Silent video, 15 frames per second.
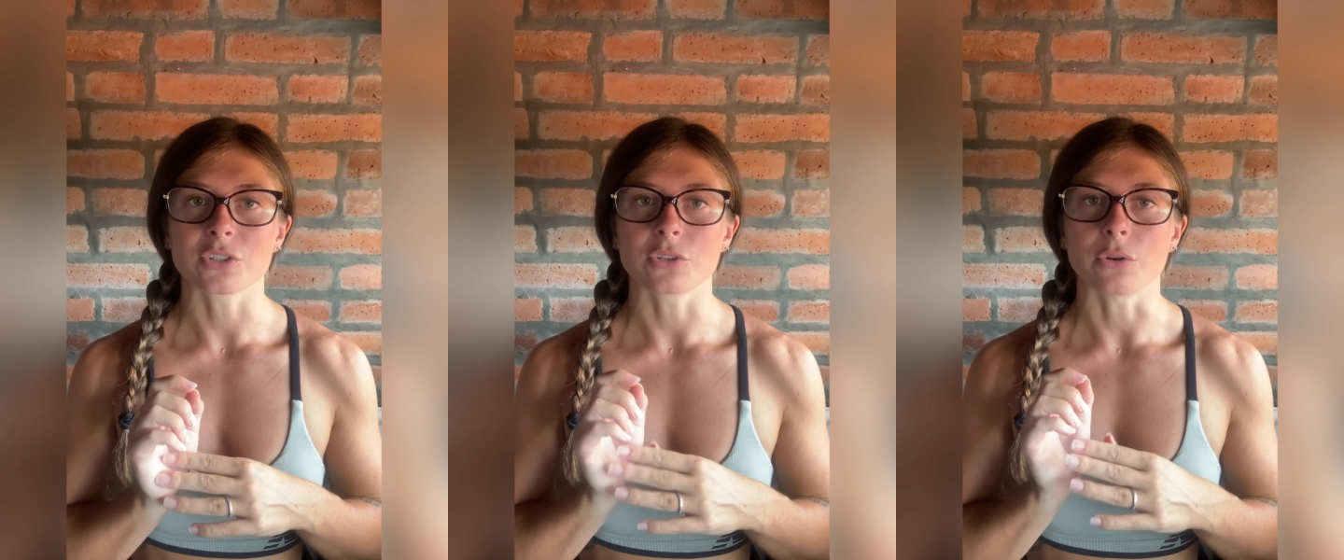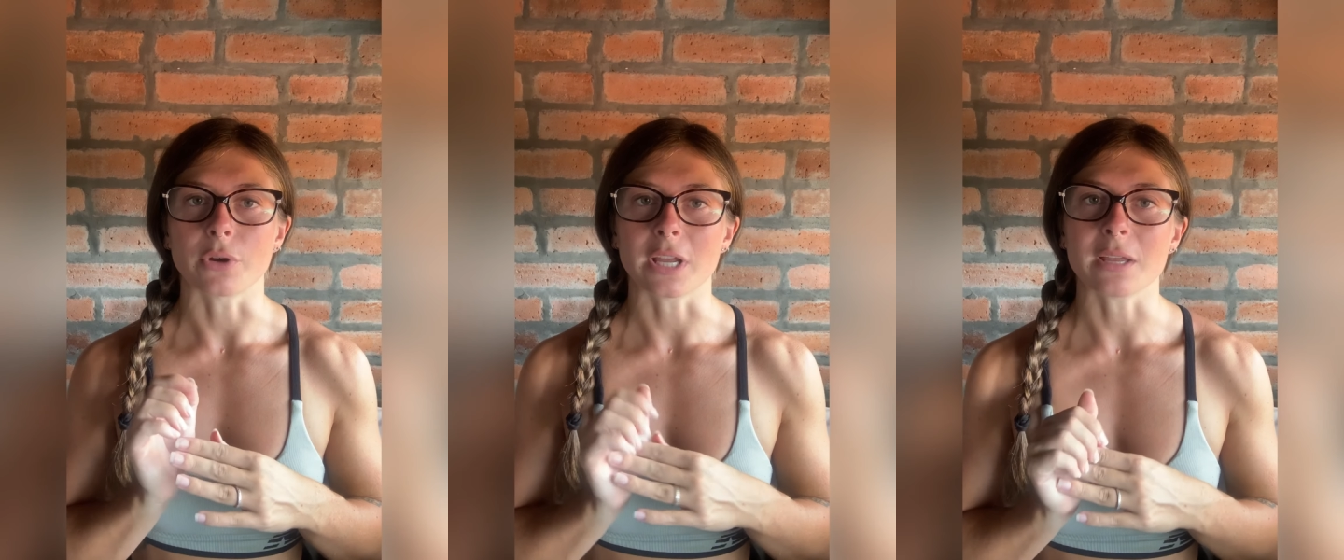
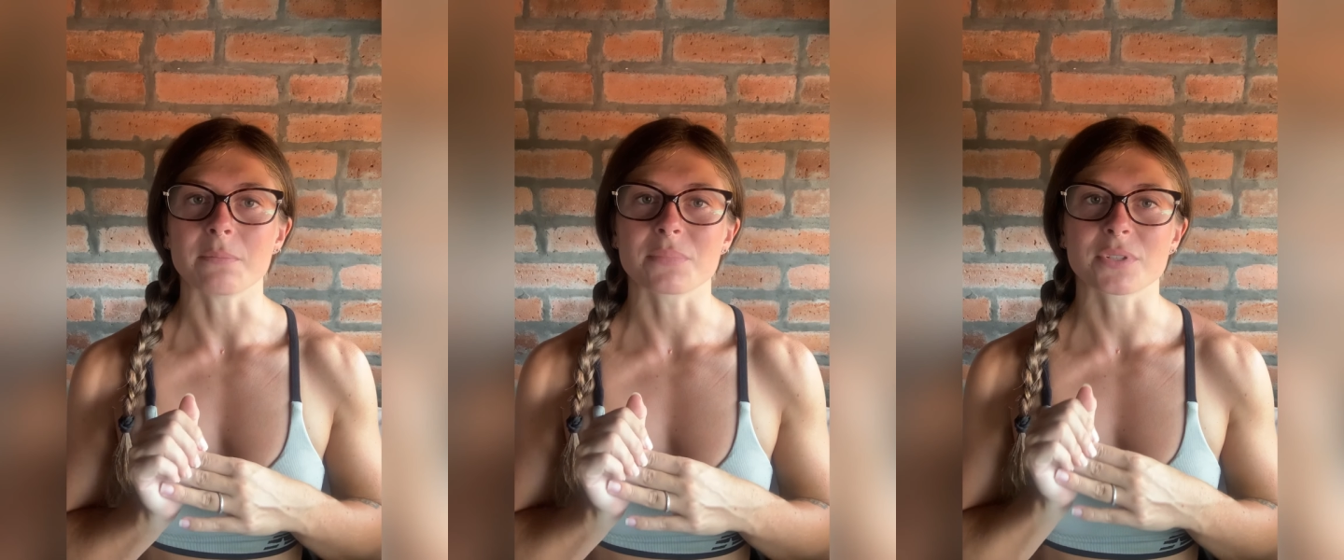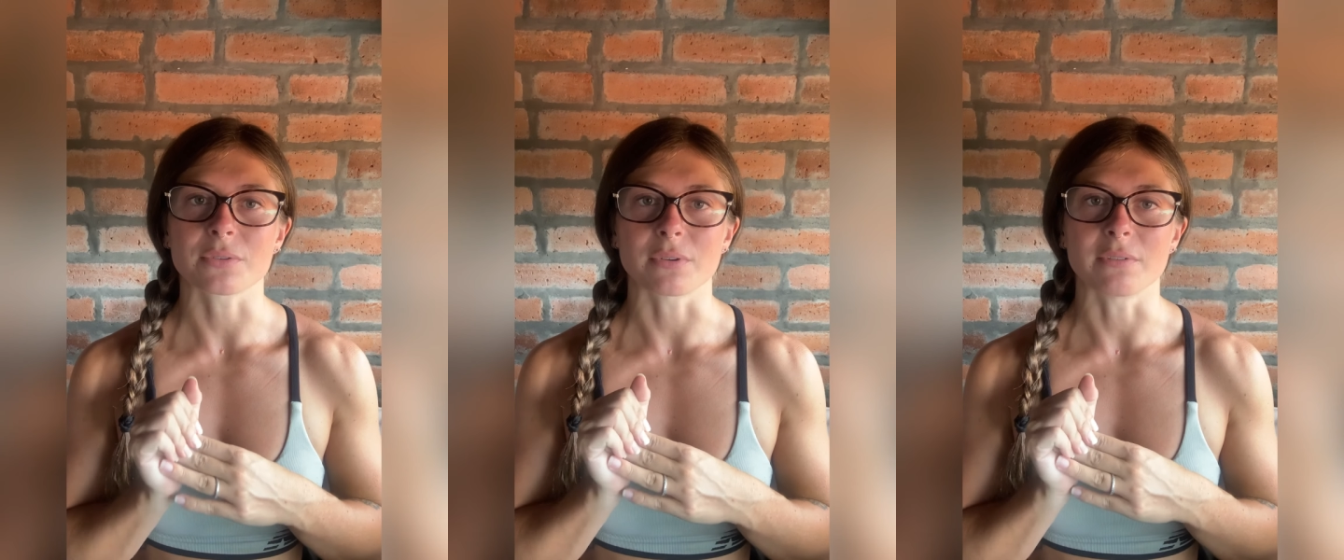your
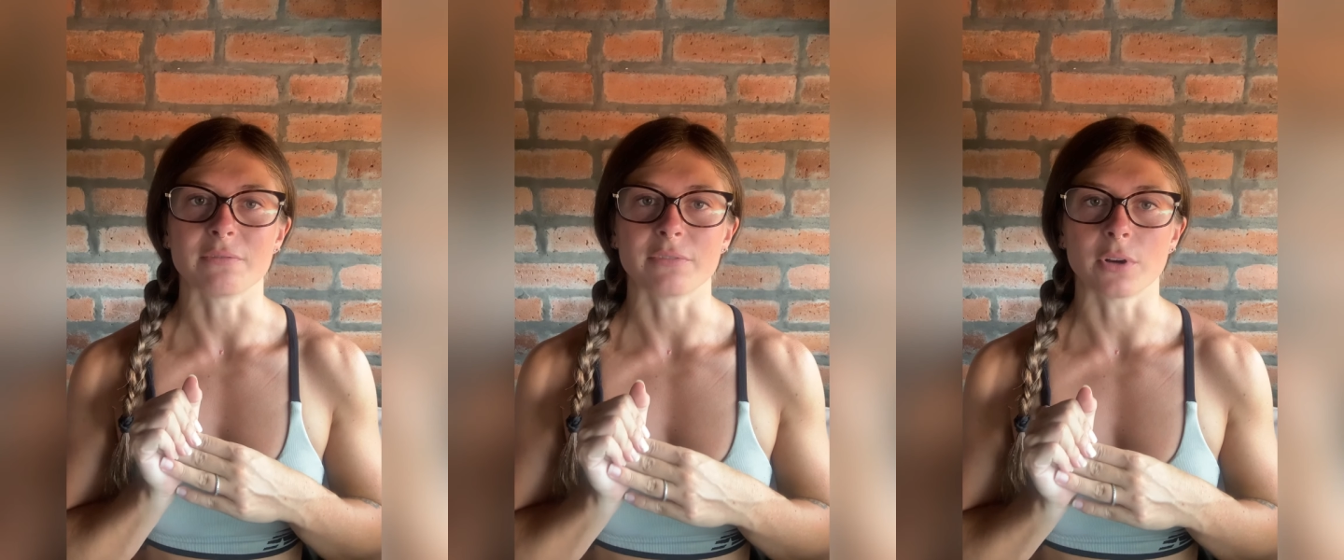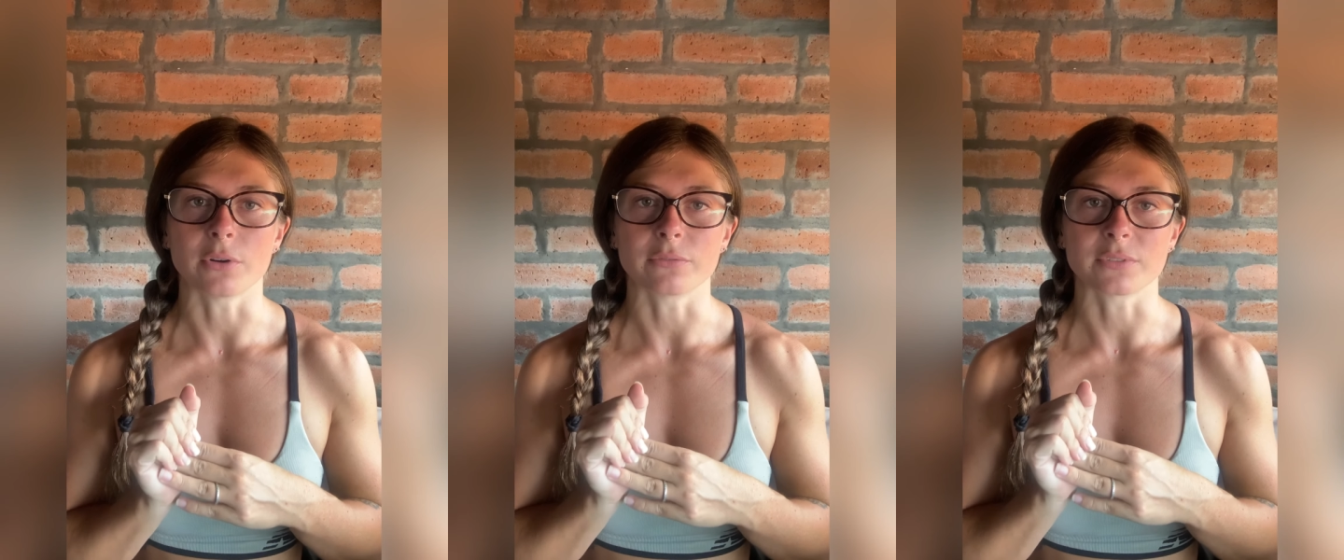hips are
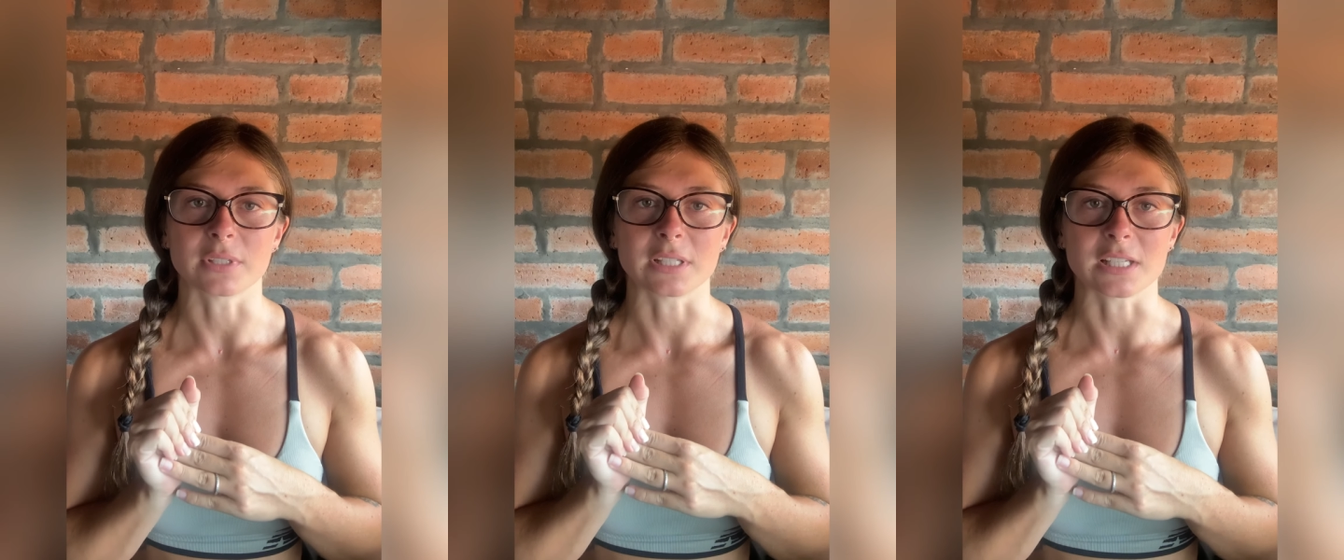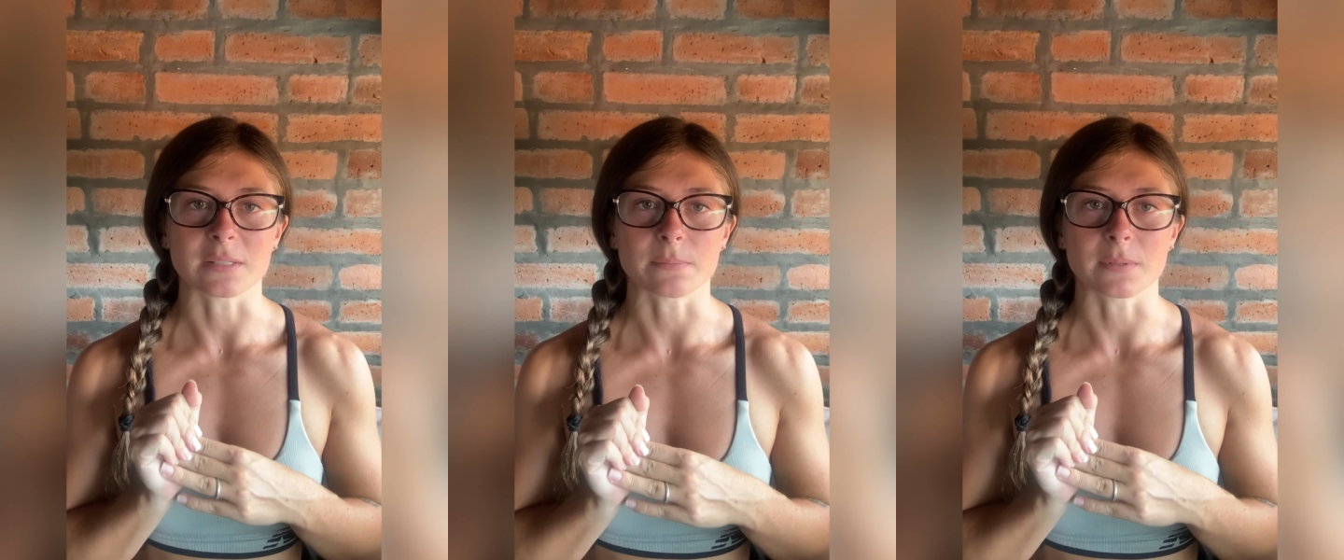involved in
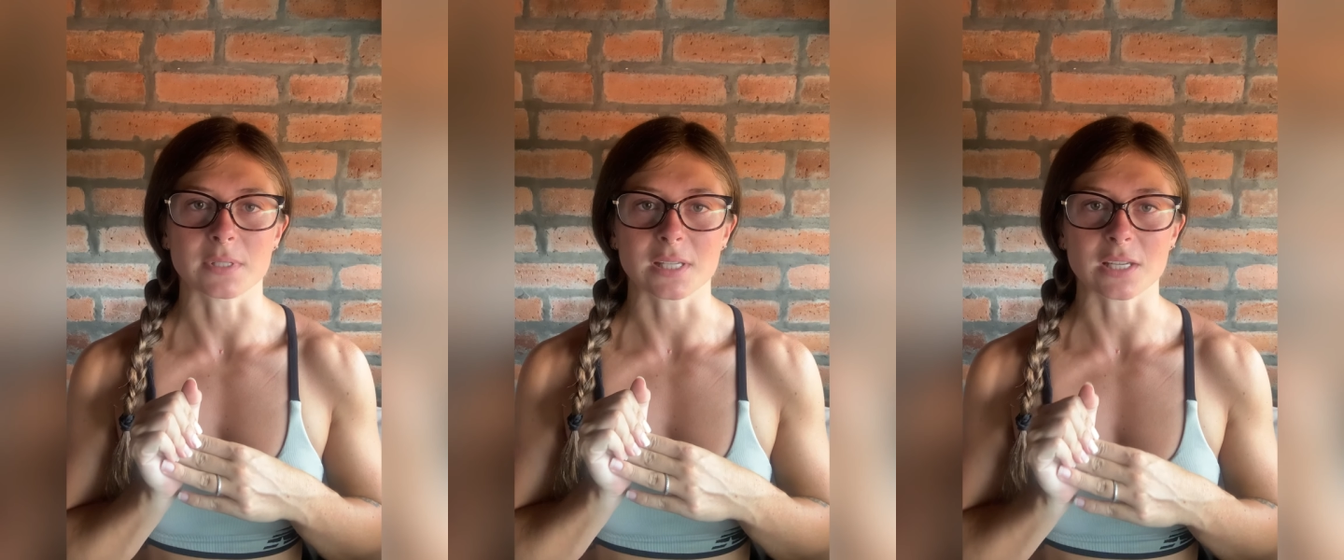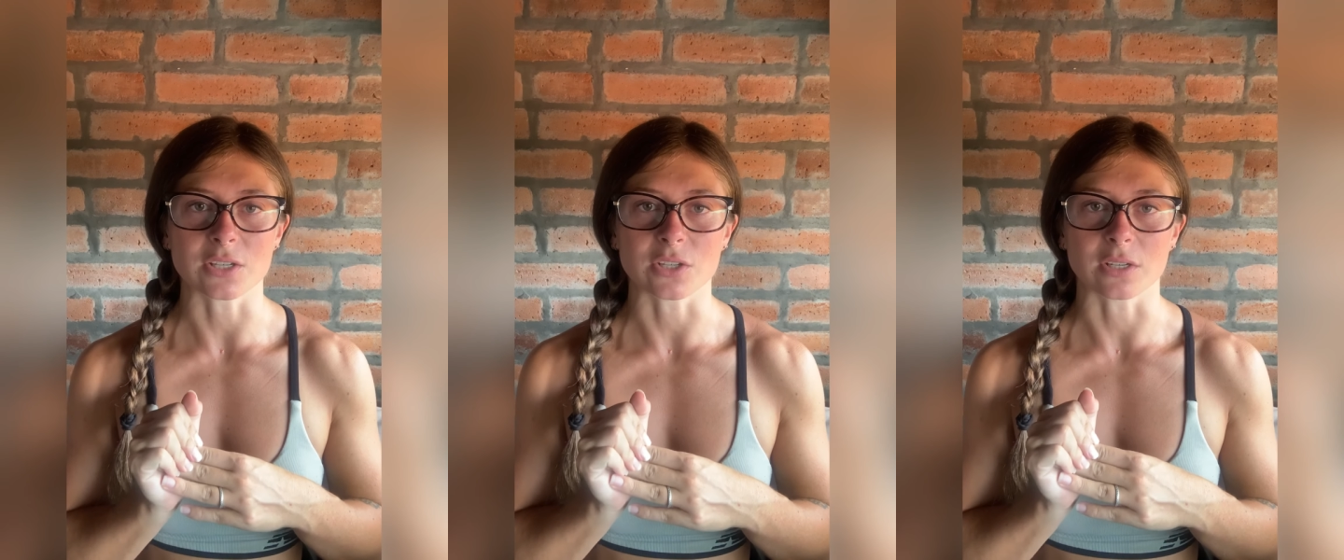this
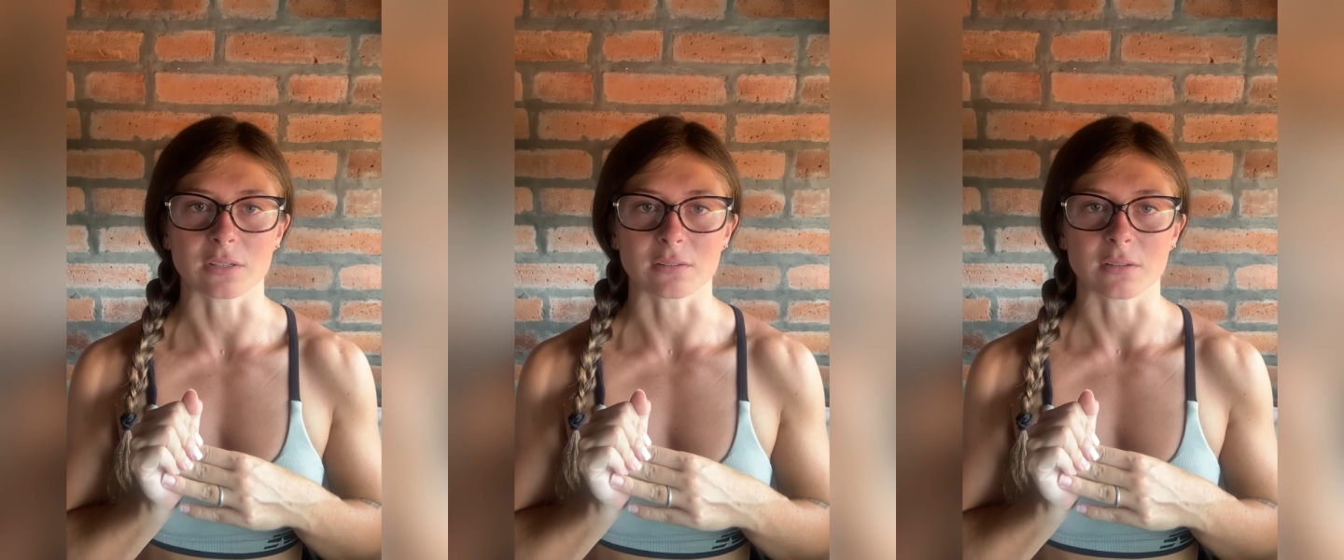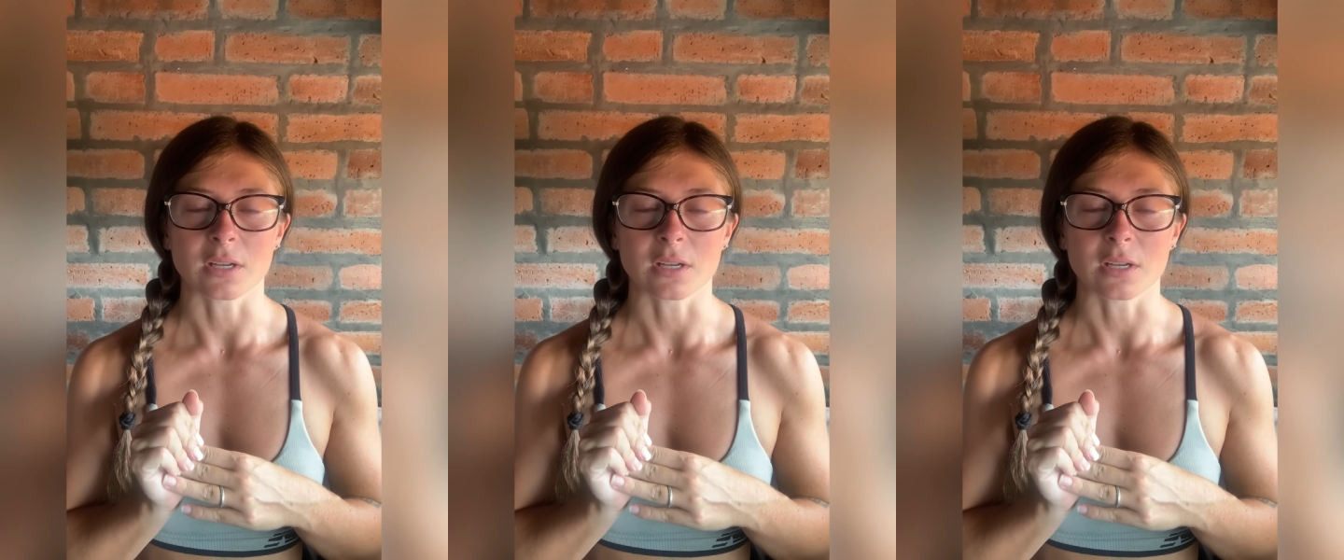position.